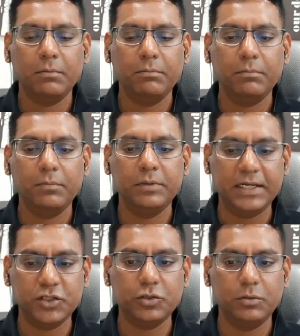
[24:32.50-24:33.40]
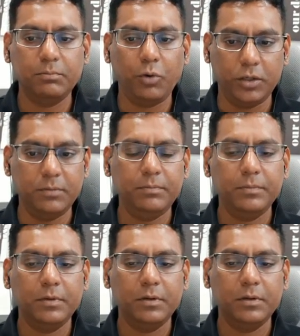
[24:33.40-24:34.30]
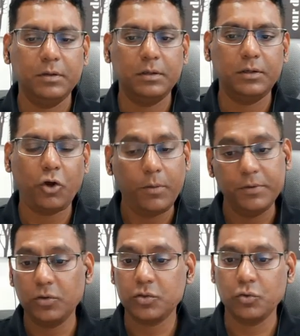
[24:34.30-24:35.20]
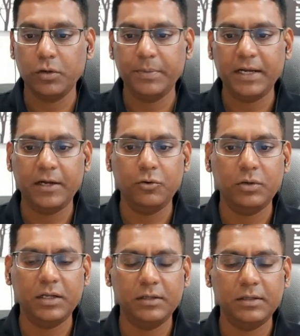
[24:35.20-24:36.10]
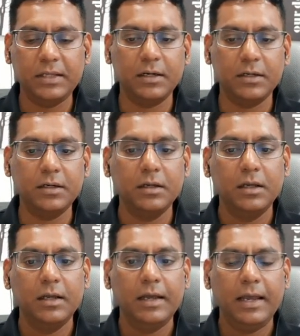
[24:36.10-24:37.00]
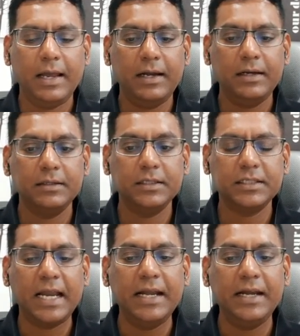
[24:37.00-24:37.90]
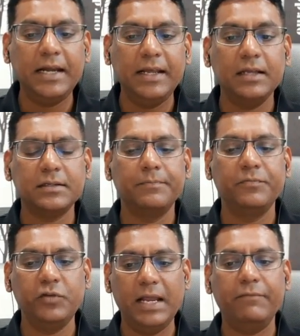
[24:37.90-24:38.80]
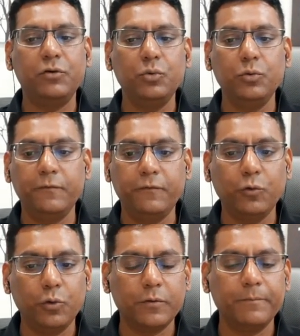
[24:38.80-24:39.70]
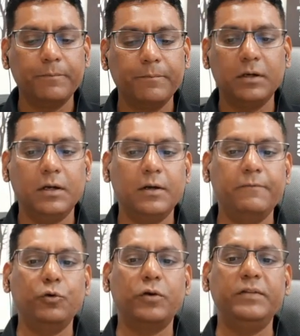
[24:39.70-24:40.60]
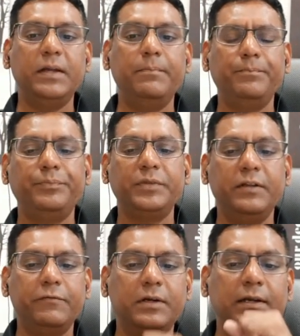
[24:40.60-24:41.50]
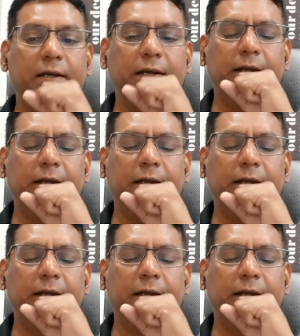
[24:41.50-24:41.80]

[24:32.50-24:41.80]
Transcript: That's bottom. Top is also going to be 10 into 10, that's 100. And the side areas will have to do four of them differently.